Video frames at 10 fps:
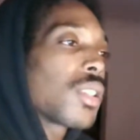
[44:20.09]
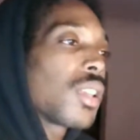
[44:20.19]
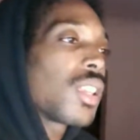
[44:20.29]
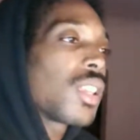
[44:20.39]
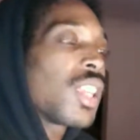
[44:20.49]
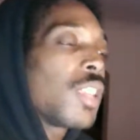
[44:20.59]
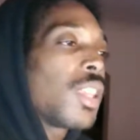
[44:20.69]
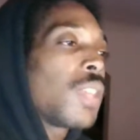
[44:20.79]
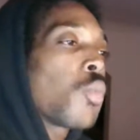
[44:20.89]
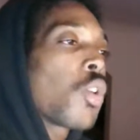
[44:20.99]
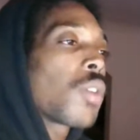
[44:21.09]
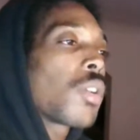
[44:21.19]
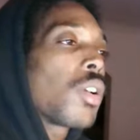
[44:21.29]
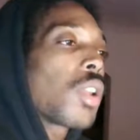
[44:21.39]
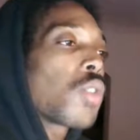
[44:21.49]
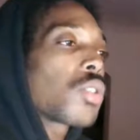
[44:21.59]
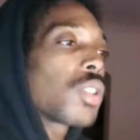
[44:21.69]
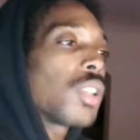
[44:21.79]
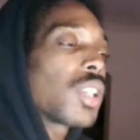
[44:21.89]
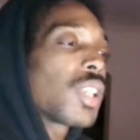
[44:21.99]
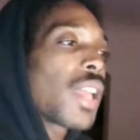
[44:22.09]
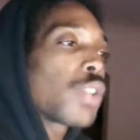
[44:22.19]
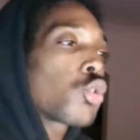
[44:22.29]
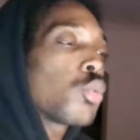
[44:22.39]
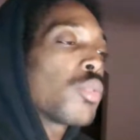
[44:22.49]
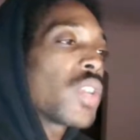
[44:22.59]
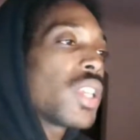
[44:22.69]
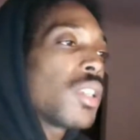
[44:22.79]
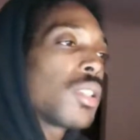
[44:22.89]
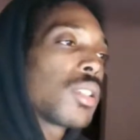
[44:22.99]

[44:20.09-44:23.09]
Again, he more closer to looking like Drew Brees.